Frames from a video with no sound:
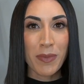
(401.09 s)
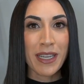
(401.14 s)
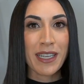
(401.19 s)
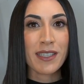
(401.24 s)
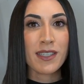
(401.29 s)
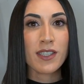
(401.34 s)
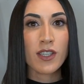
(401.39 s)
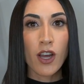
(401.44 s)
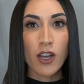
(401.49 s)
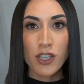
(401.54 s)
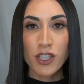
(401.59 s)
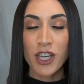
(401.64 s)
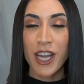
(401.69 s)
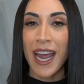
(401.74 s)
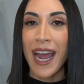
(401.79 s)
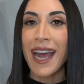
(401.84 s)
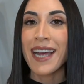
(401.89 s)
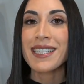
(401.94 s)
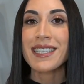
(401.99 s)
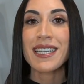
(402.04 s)
because Sasha,
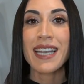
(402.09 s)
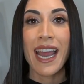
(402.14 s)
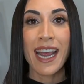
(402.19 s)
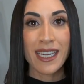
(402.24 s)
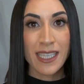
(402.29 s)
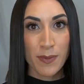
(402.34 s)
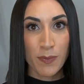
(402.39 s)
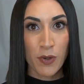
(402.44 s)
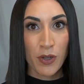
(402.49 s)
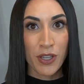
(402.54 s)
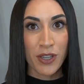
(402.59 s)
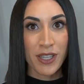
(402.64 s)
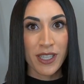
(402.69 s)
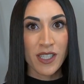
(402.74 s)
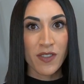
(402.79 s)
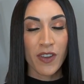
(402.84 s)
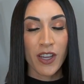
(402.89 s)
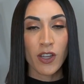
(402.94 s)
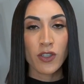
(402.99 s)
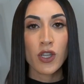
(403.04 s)
as an expert in
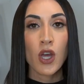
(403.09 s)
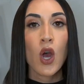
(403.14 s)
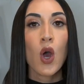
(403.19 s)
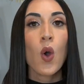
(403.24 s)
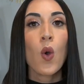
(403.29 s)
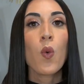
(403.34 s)
this field,